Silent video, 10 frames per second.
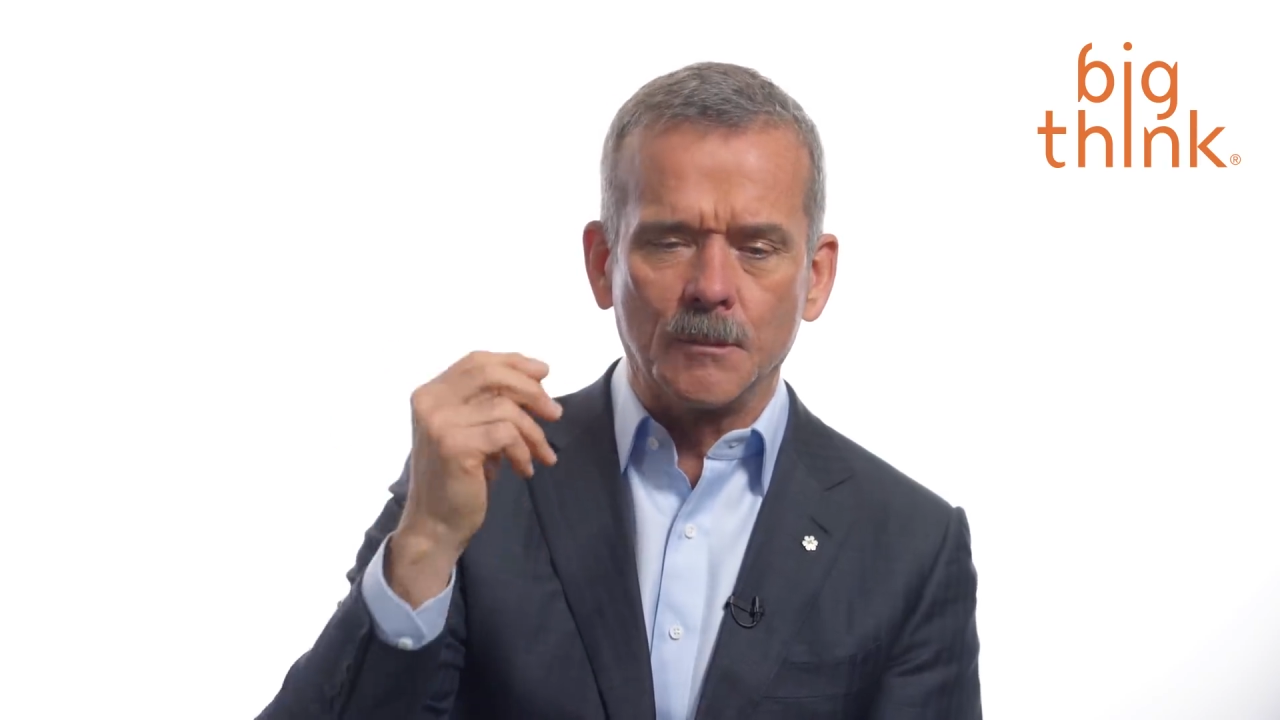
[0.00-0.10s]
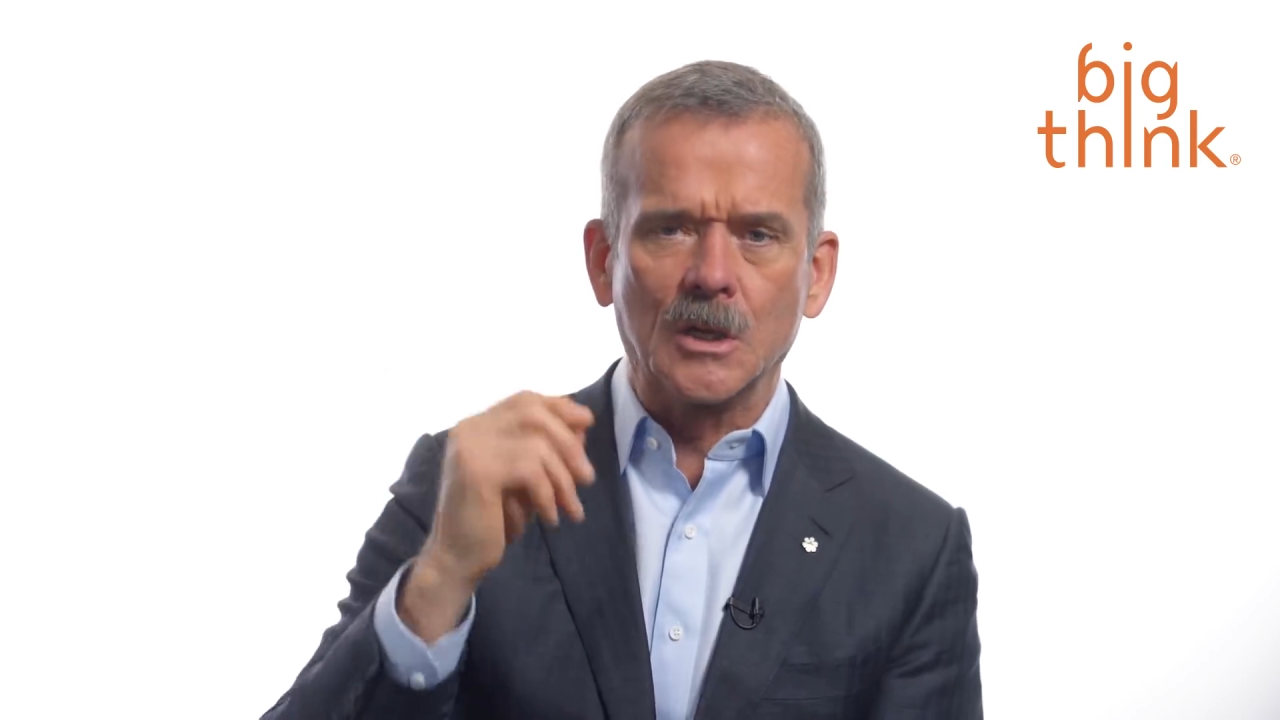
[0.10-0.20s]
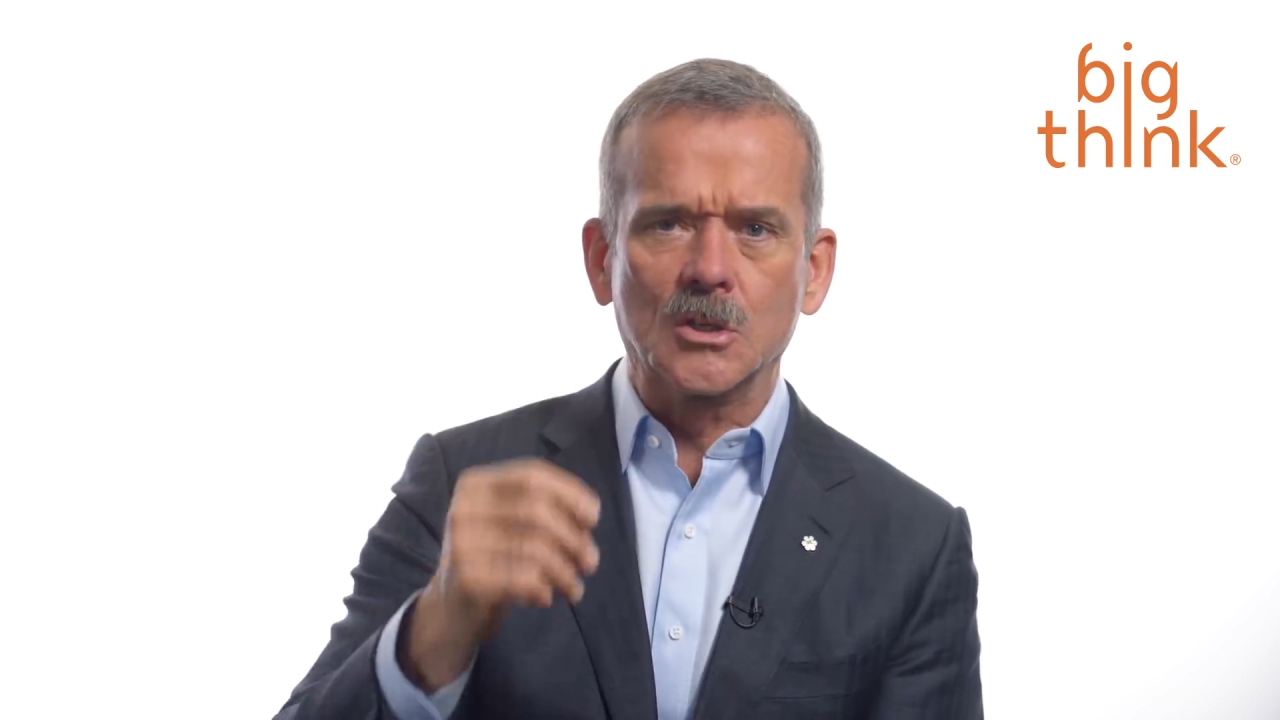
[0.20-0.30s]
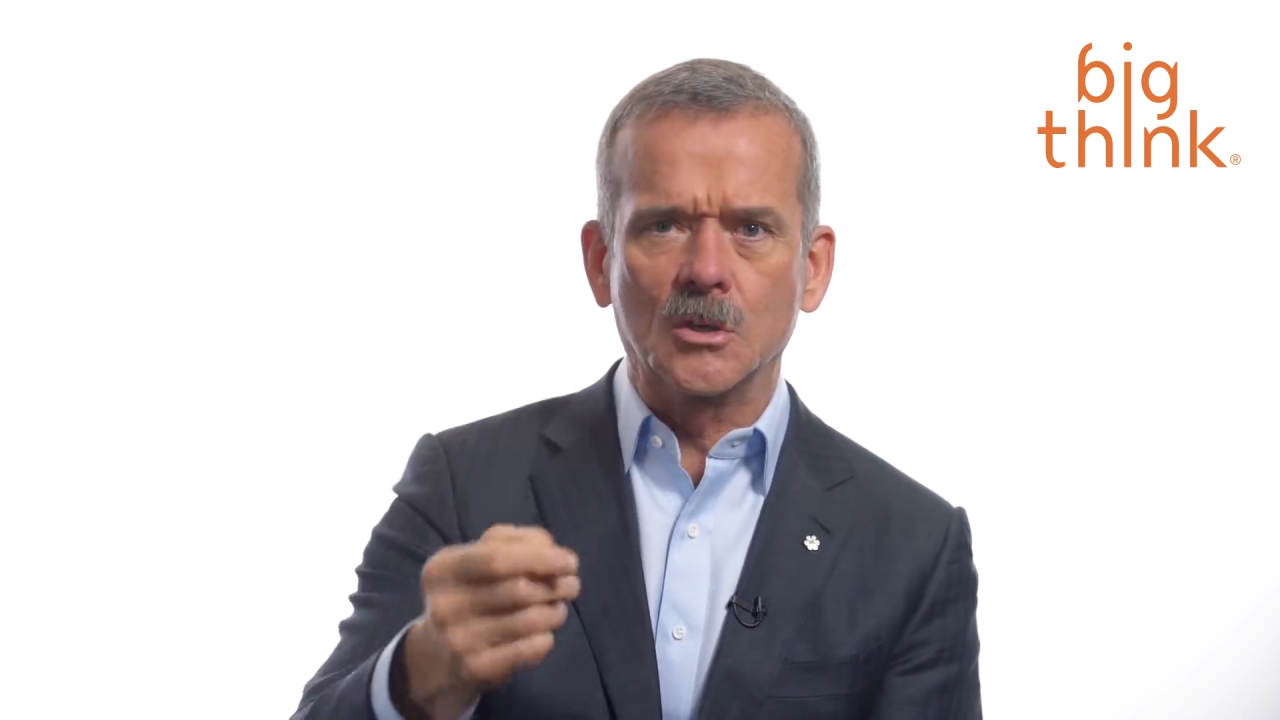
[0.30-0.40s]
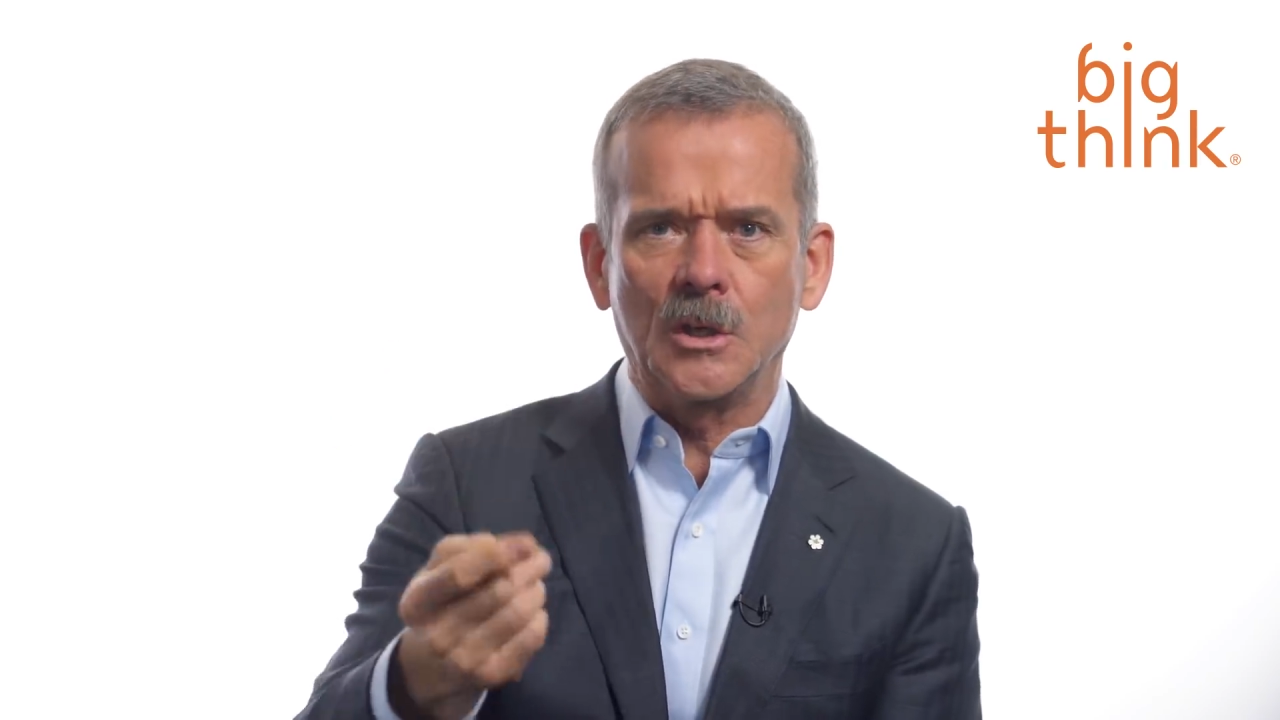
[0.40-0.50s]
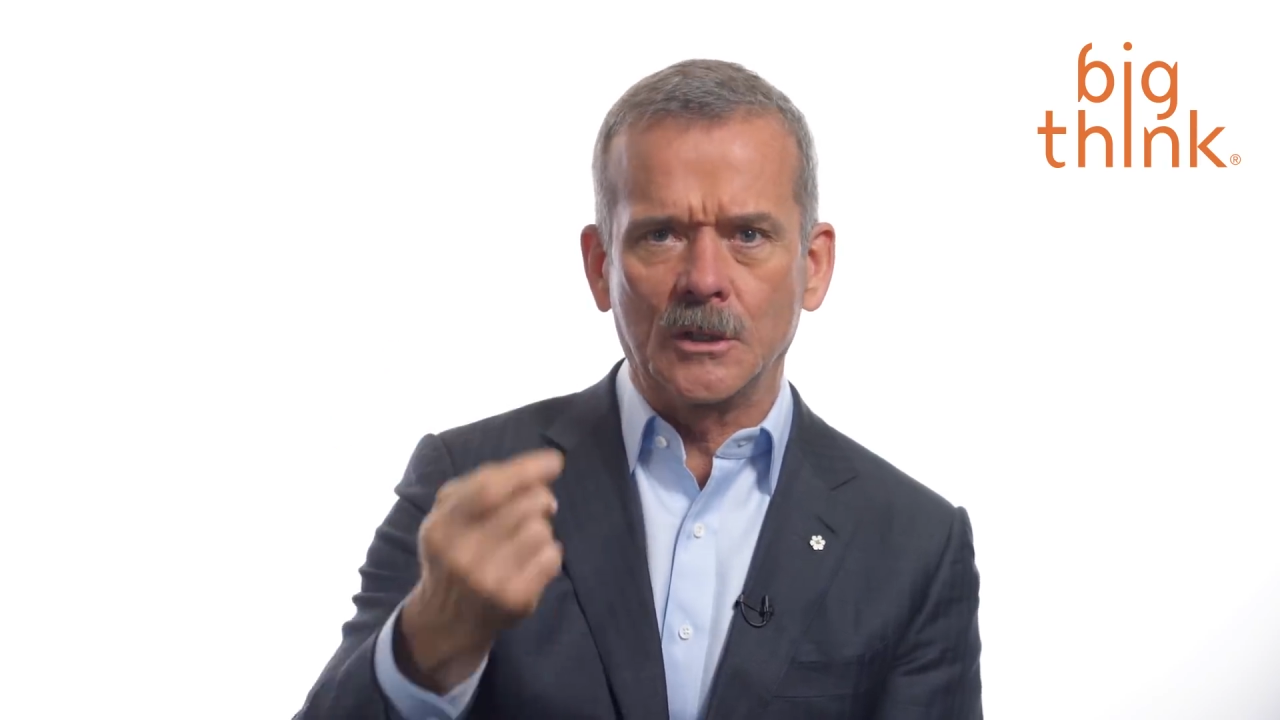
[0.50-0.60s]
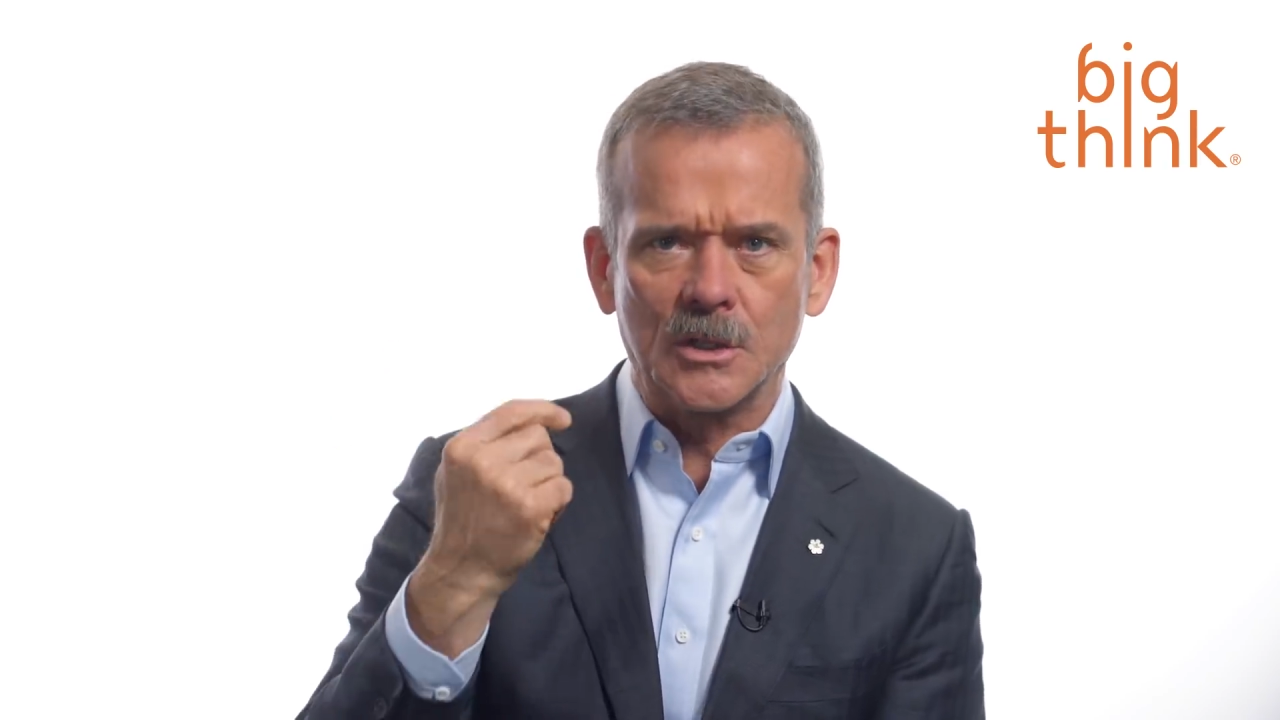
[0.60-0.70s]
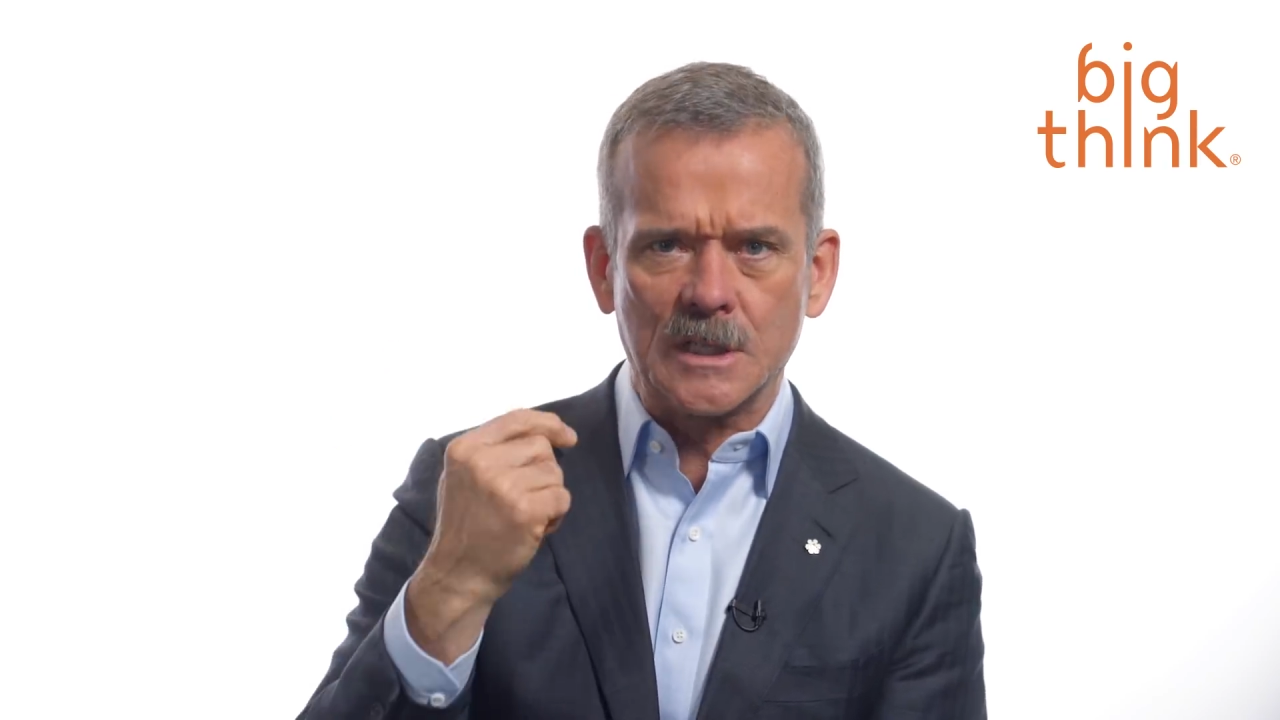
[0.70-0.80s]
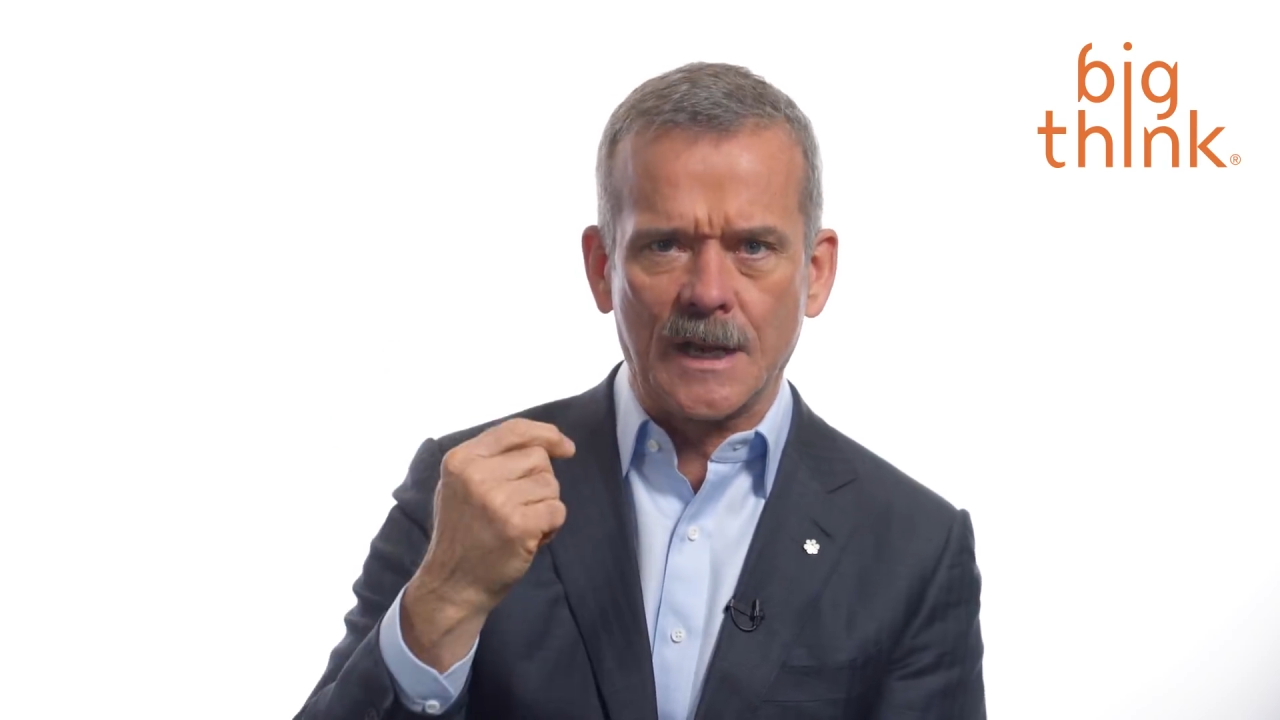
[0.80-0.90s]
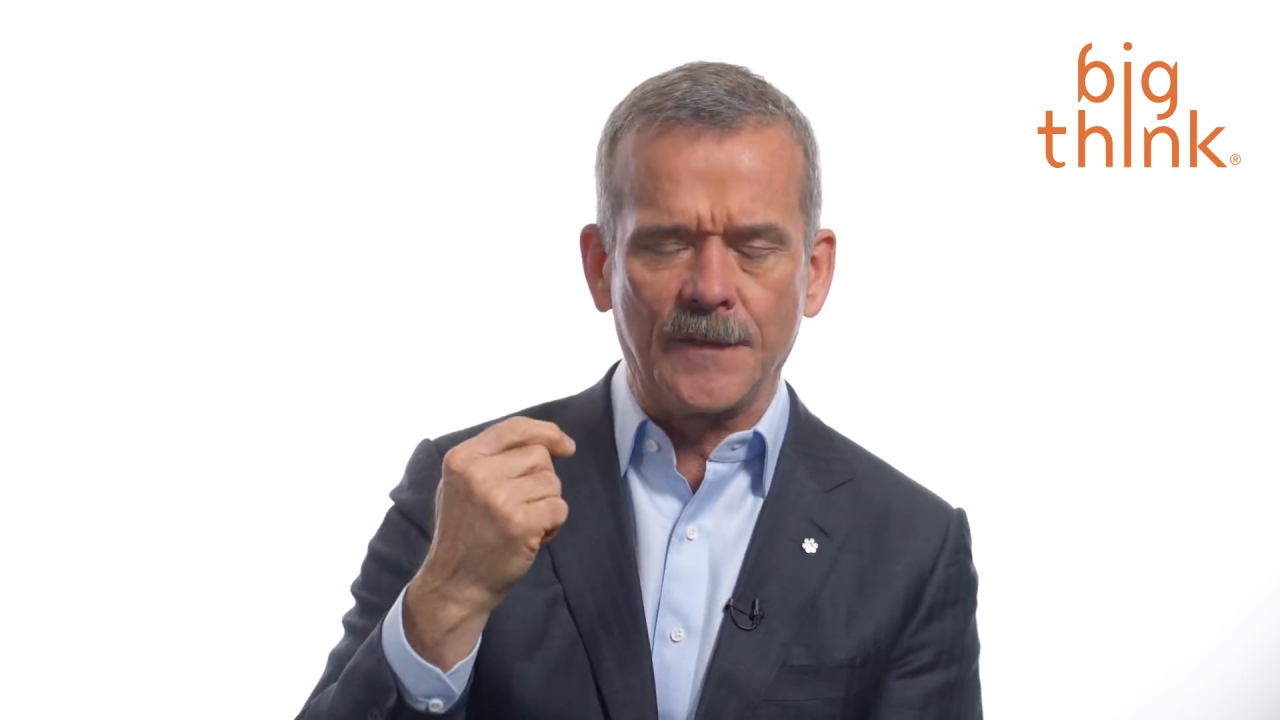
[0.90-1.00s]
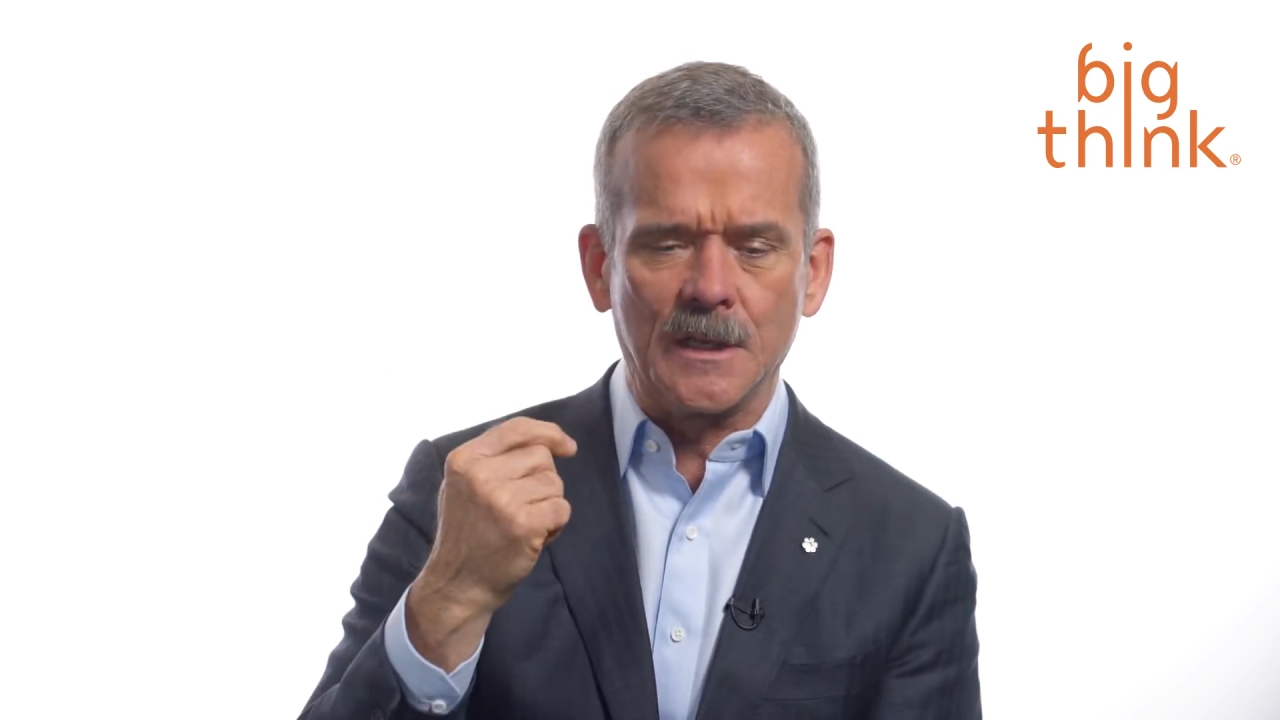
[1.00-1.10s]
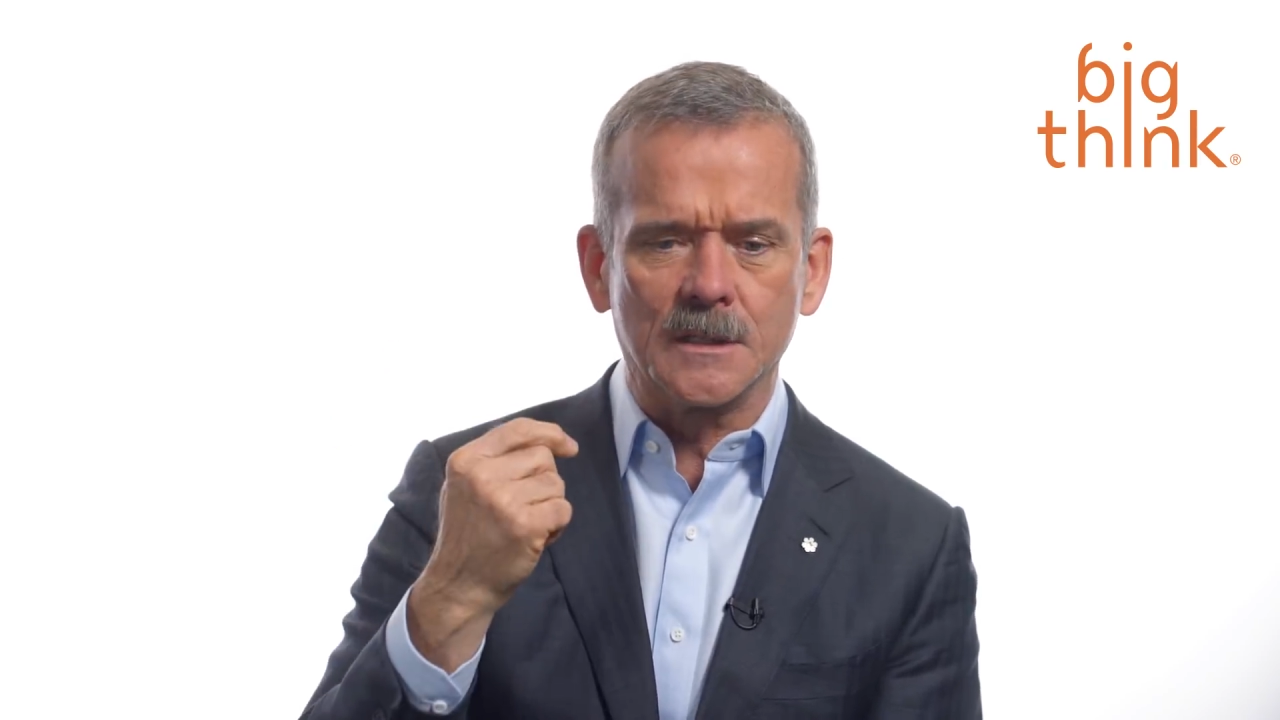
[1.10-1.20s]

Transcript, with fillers: make sure you understand